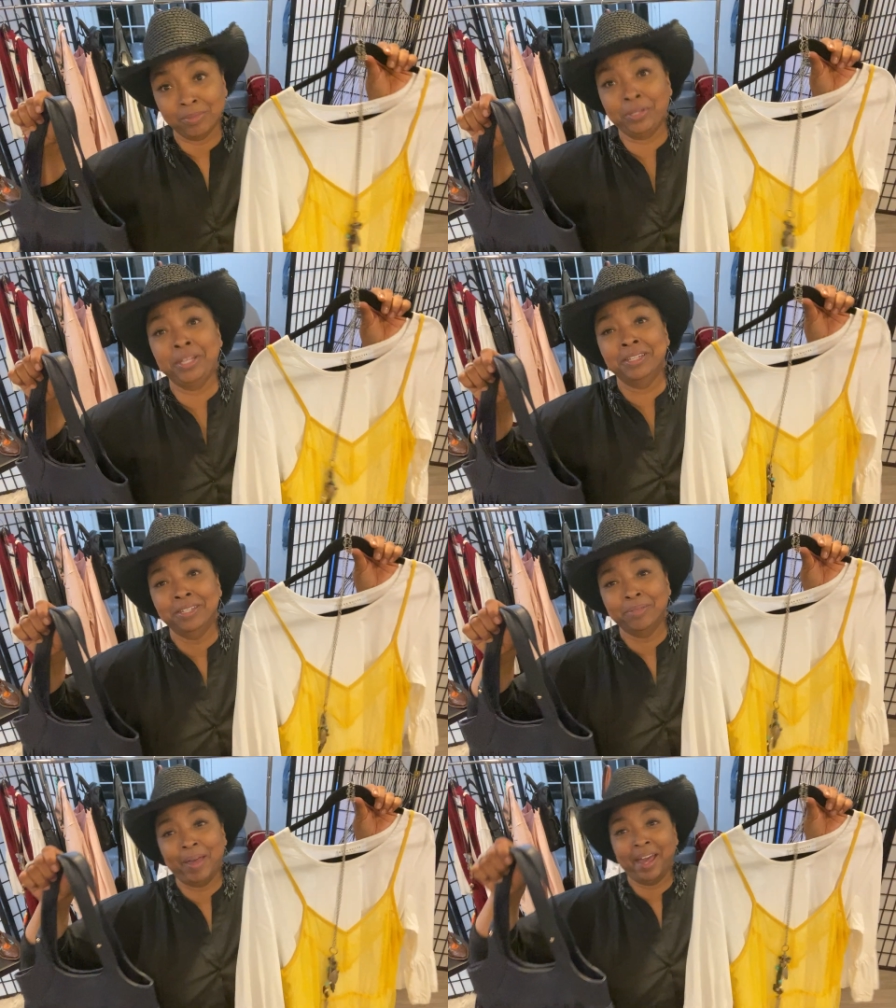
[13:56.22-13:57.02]
using
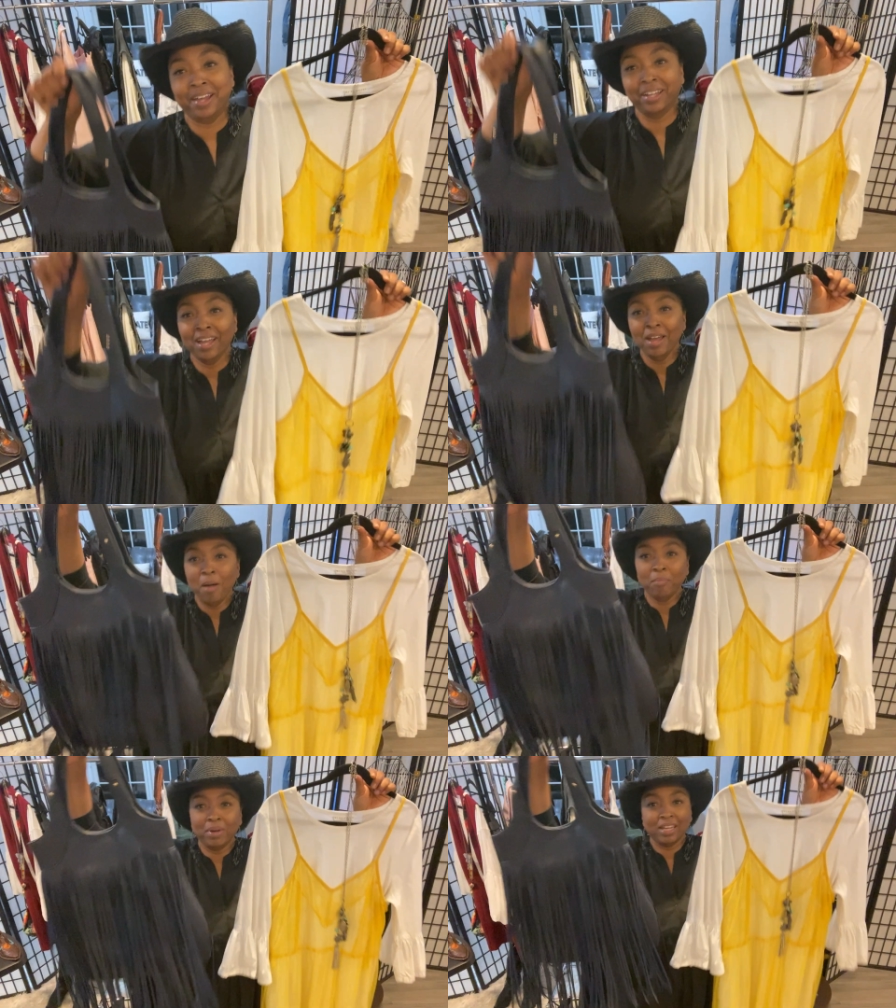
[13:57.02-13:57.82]
this bag,
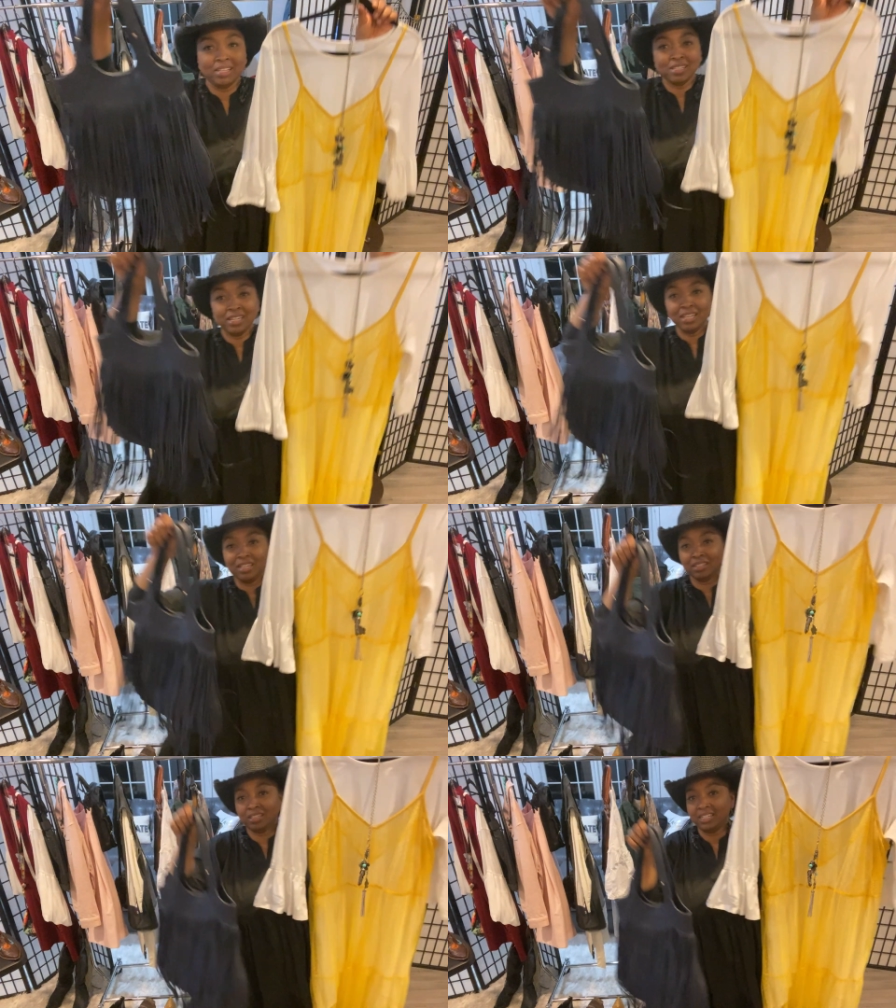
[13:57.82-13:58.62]
but isn't it
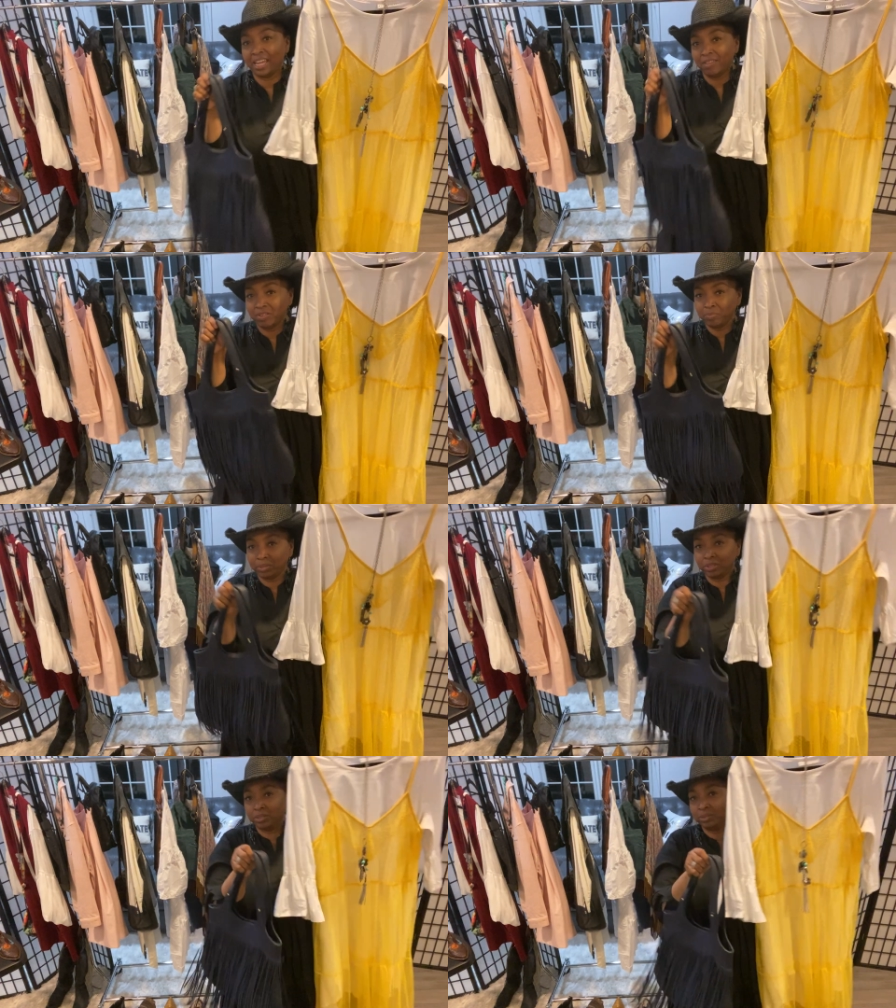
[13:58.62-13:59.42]
navy
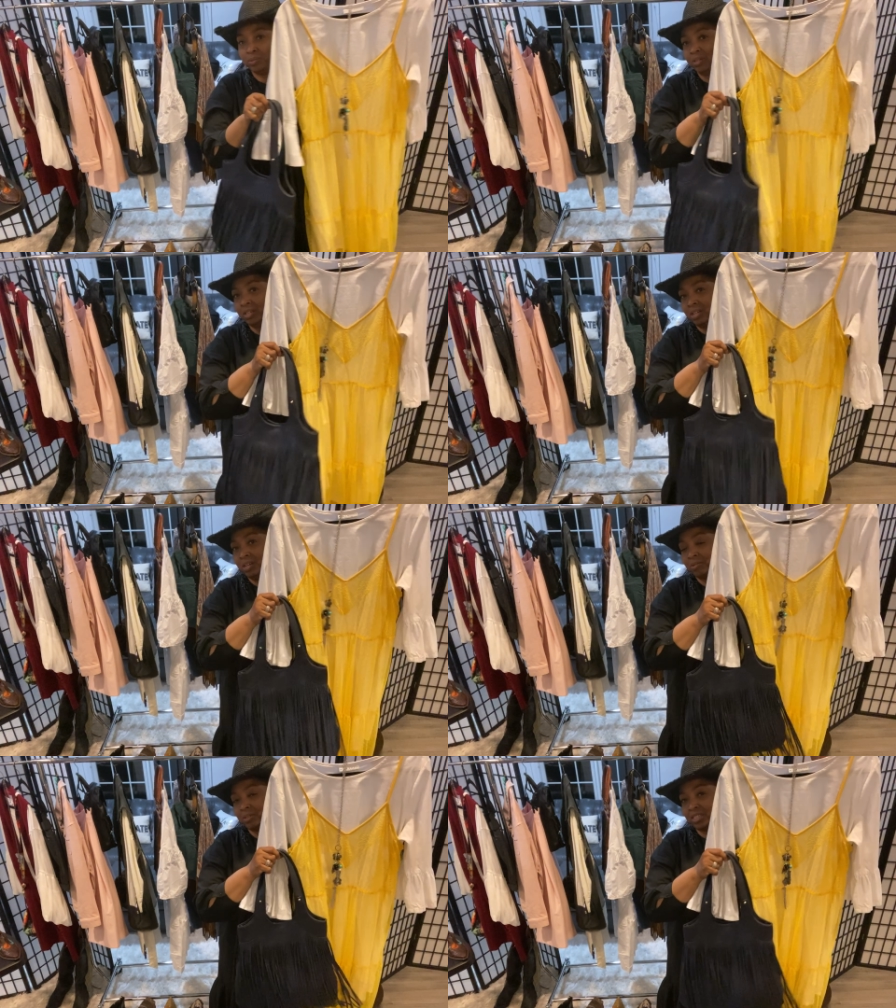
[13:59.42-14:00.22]
blue
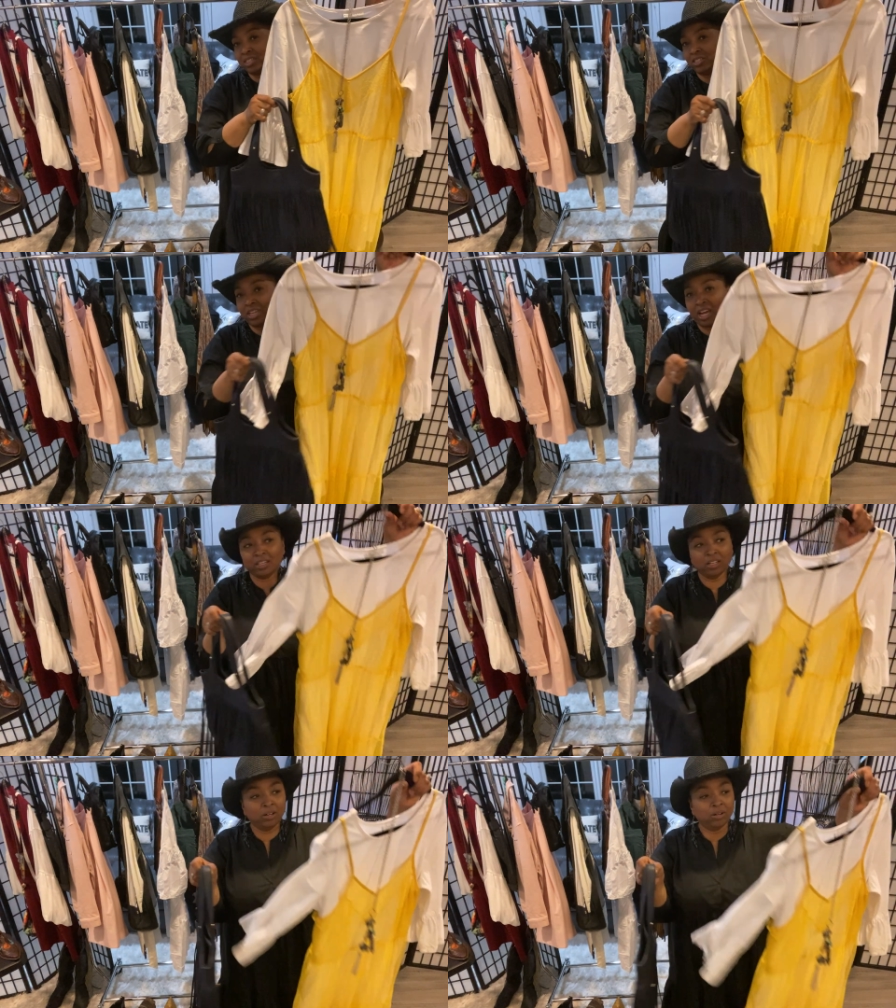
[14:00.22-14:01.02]
with this
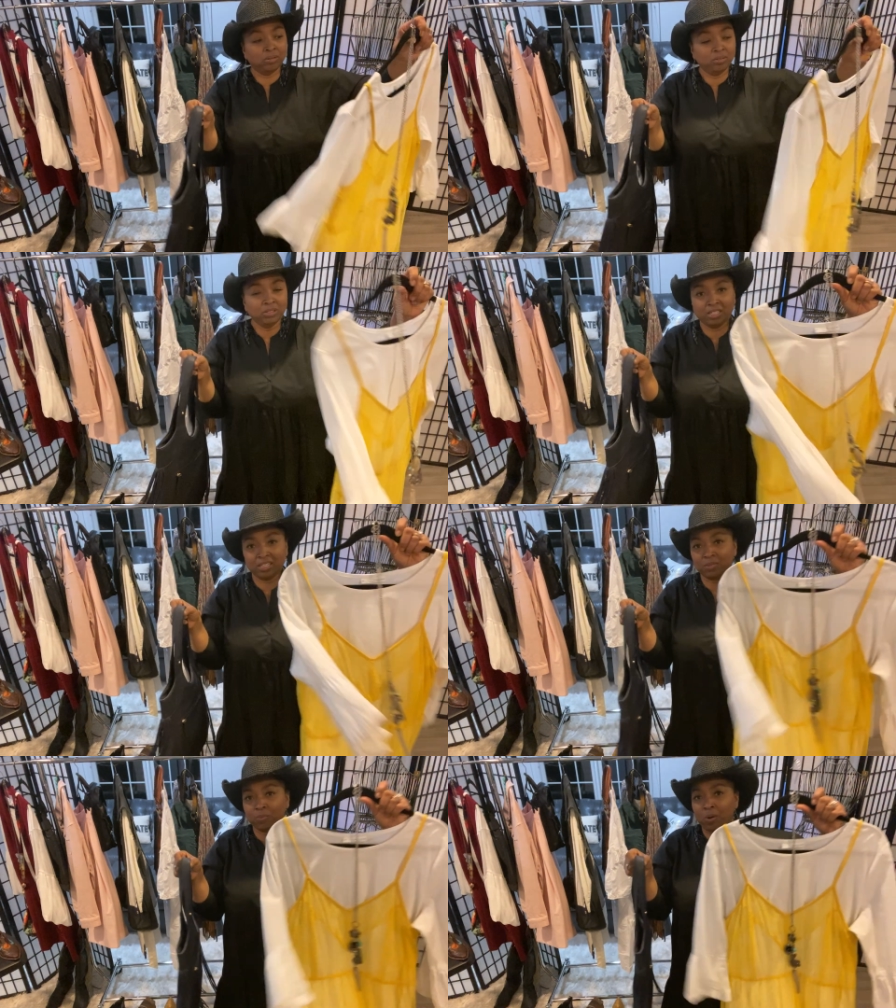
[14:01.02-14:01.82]
yellow,
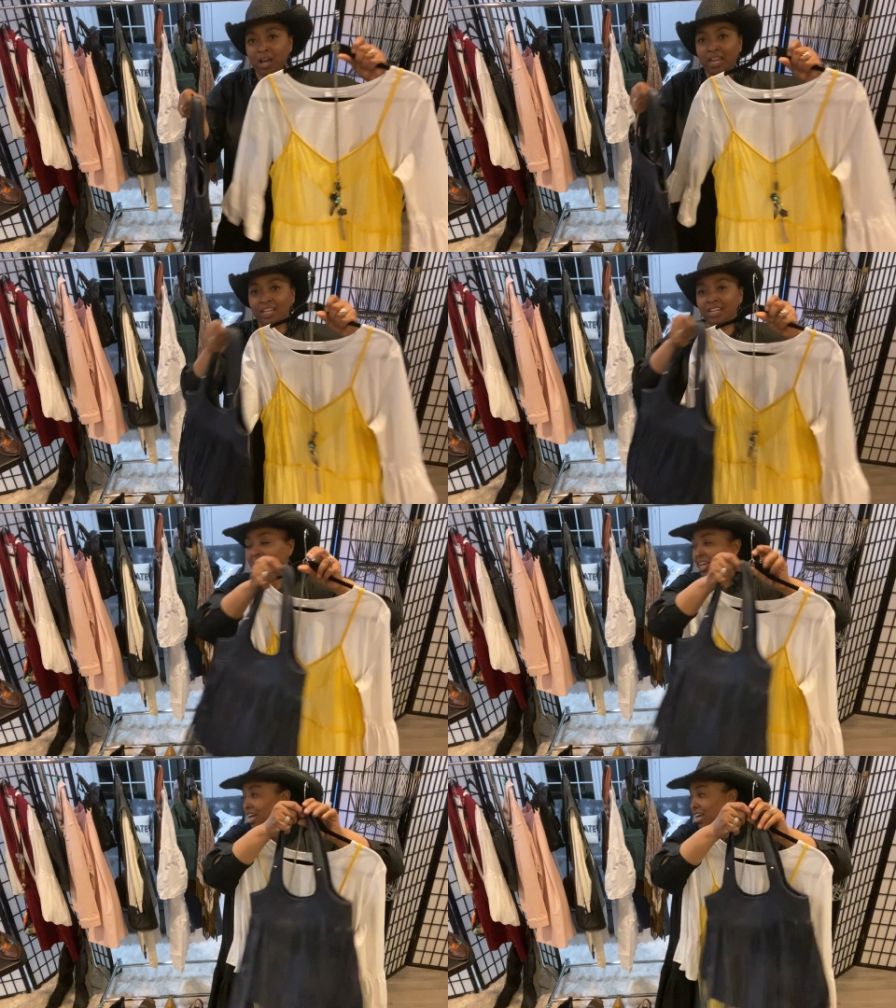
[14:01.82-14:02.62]
this white,
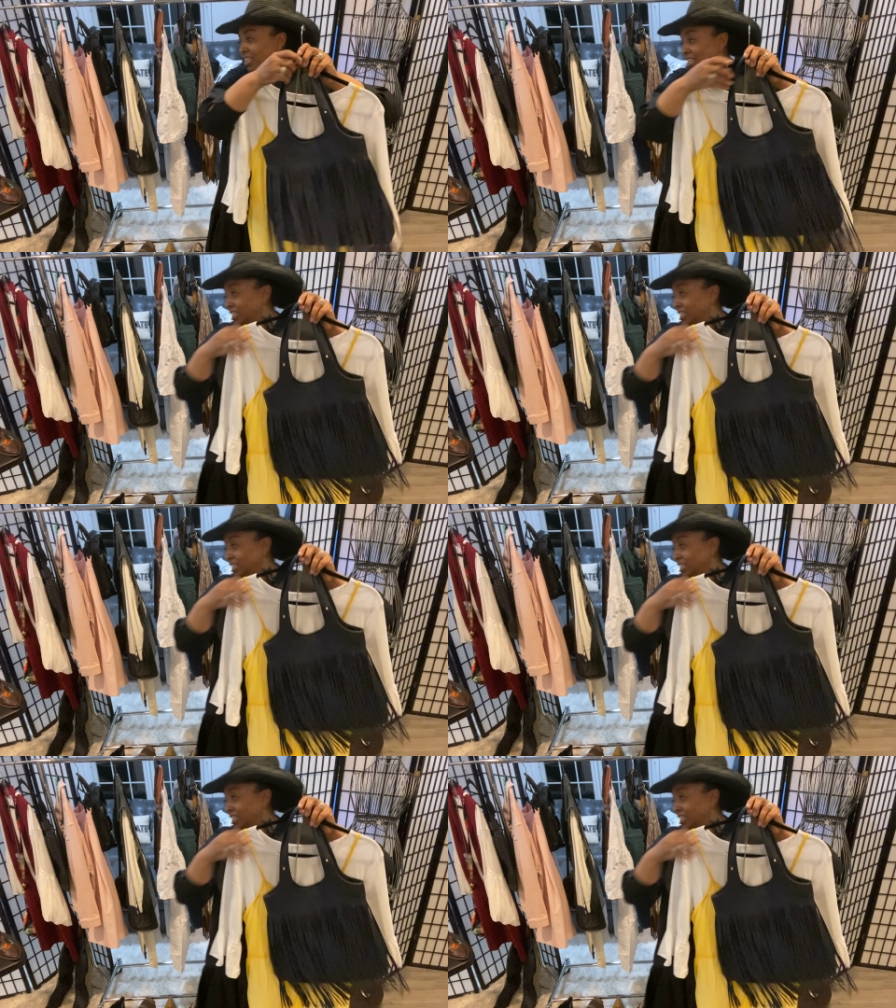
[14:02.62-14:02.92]
and